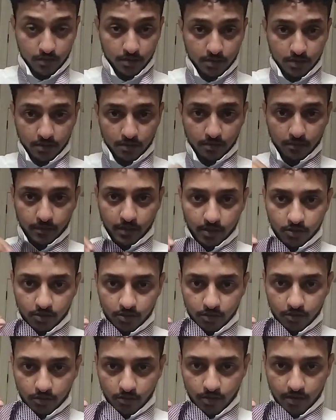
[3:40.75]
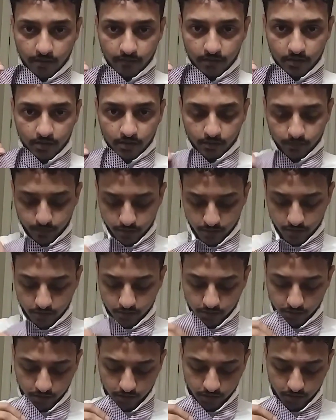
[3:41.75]
Still make sure you have this
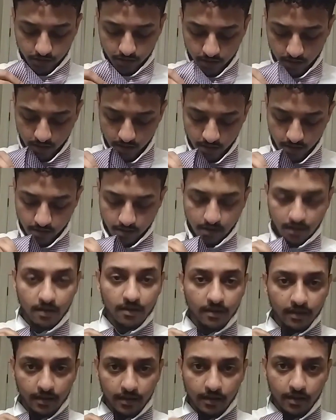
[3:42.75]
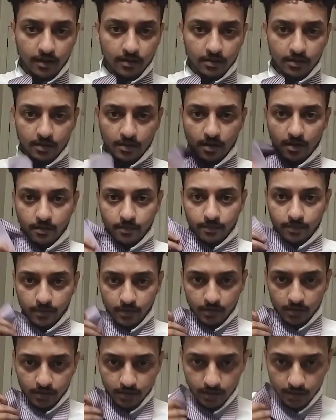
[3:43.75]
pinched, and the next step
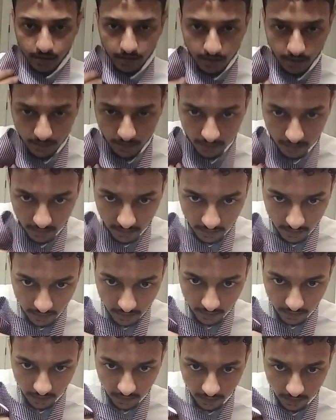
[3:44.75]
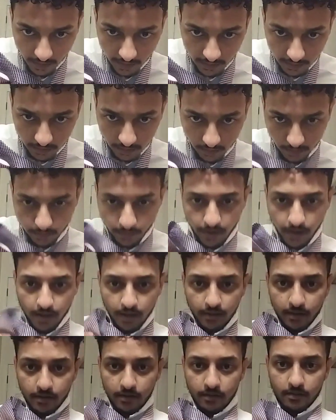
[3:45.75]
is to get it in that little
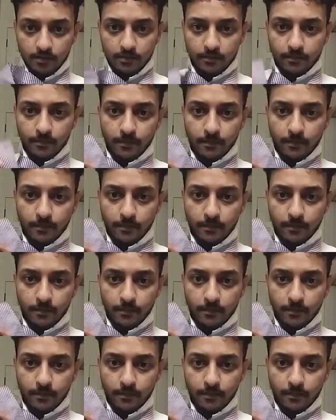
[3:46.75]
pocket.